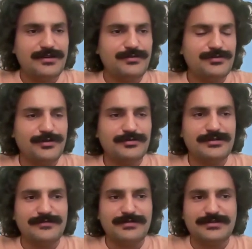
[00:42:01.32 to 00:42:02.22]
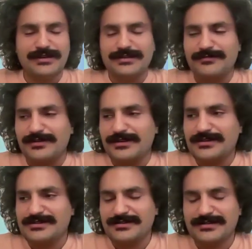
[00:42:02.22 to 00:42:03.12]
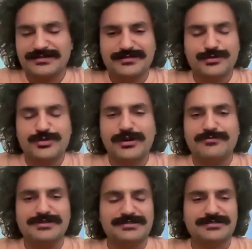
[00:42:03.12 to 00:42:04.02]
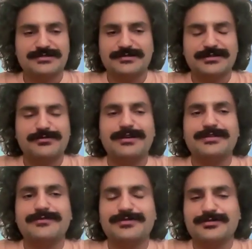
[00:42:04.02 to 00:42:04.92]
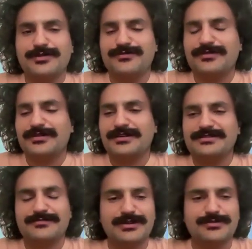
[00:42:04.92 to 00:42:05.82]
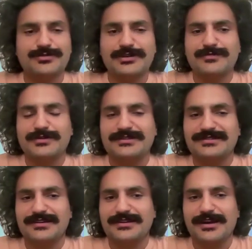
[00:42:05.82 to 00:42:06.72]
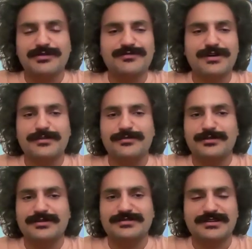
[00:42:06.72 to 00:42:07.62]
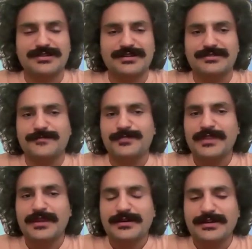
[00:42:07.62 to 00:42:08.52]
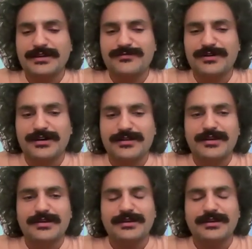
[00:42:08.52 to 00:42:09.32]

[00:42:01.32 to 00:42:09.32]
you don't deal with data validation task, you have just 20 different configuration, but you keep it as a YAML file or as a .ini file.